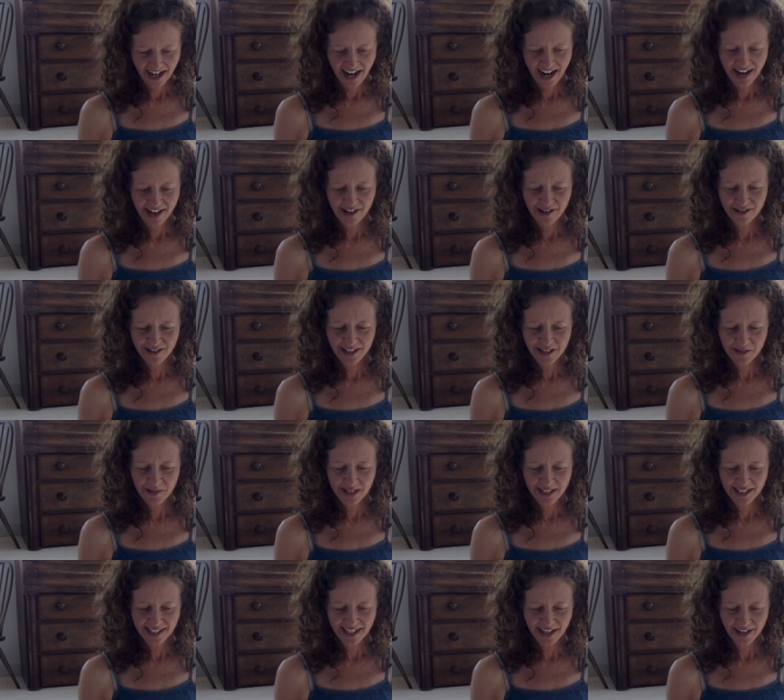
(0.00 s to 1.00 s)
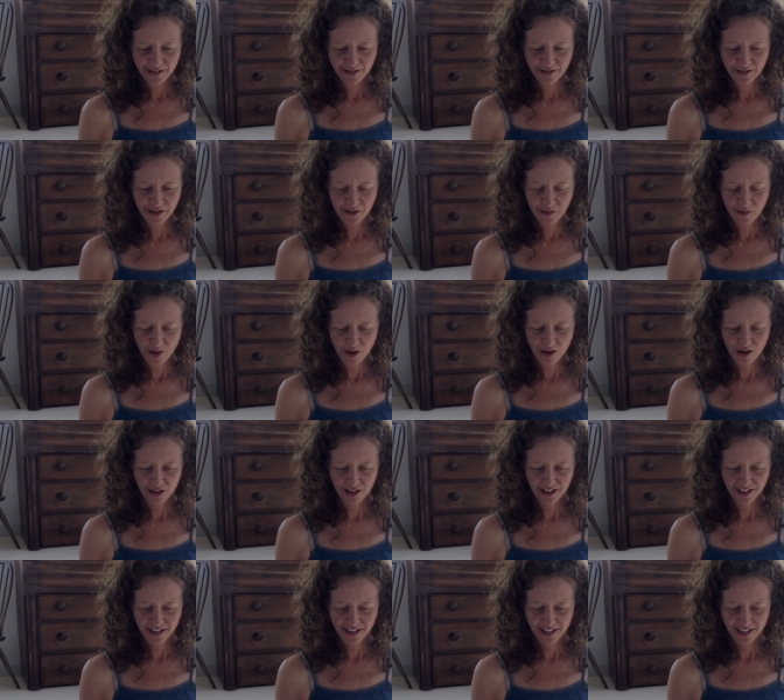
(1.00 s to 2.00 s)
I only went out for a
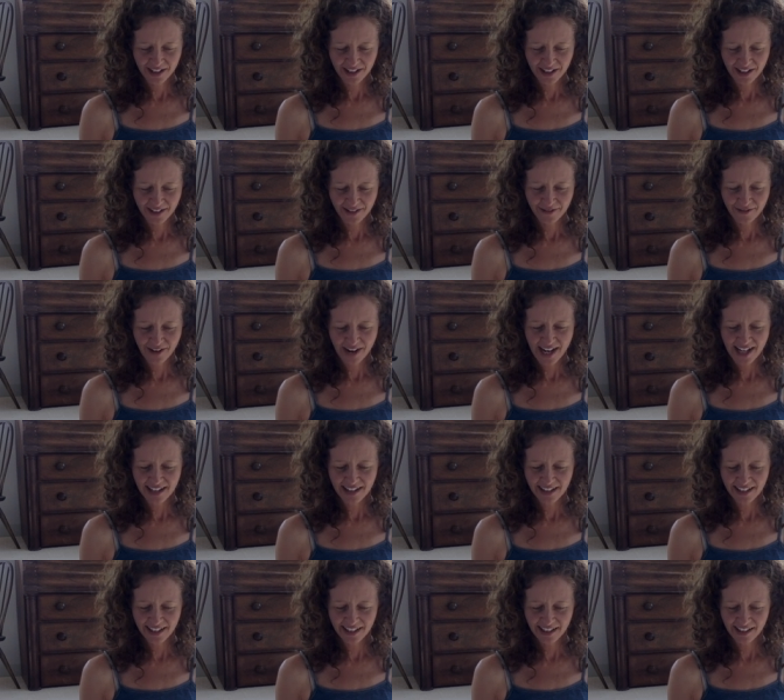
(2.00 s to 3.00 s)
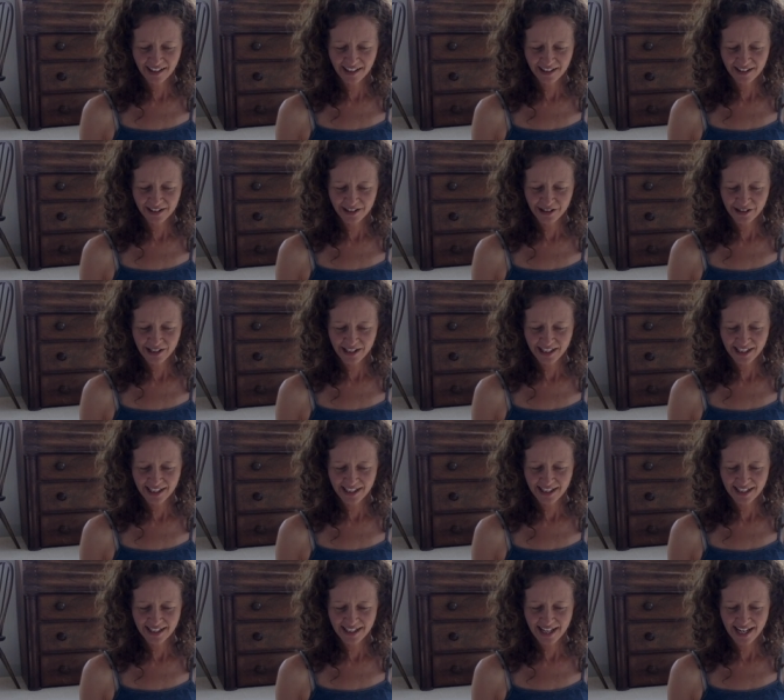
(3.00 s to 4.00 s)
walk and finally concluded to
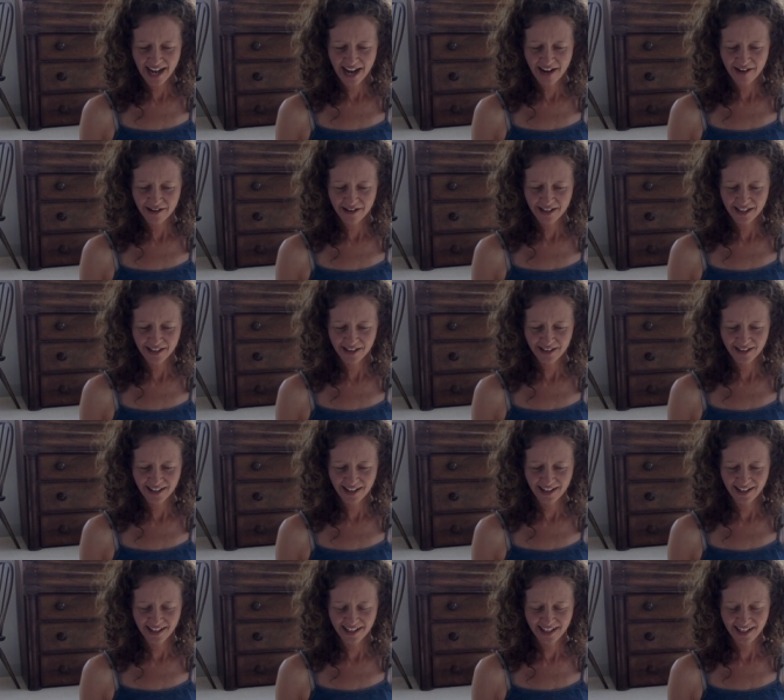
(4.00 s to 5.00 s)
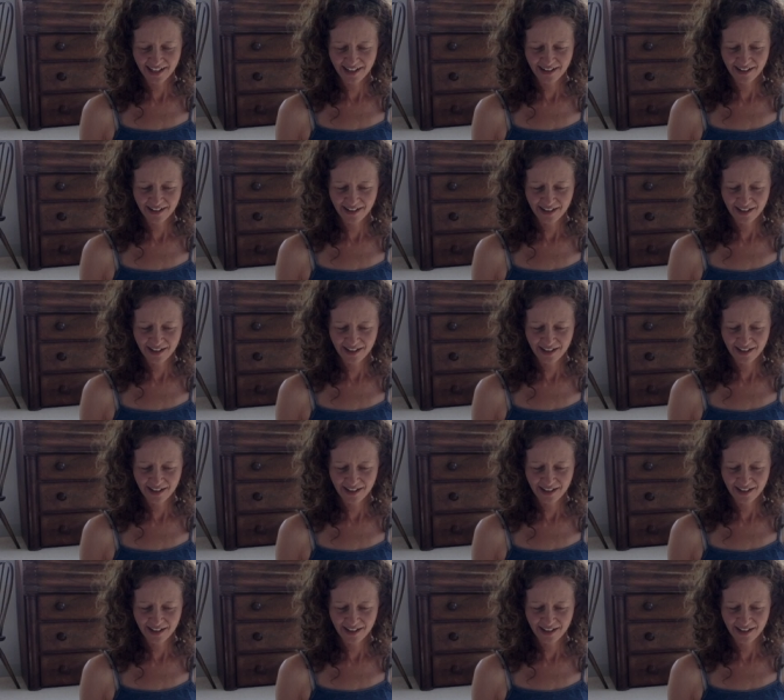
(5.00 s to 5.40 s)
stay out till sundown.